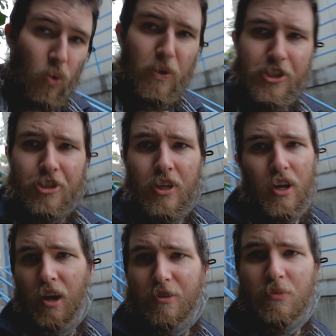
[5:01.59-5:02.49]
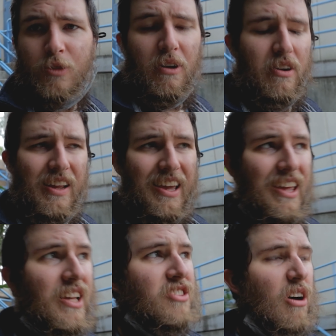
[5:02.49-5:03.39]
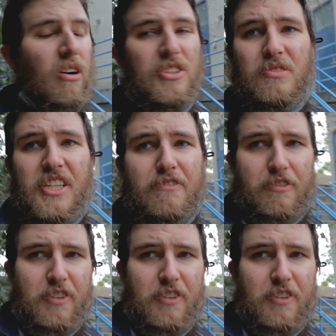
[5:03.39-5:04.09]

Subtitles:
which for the most part is all you need for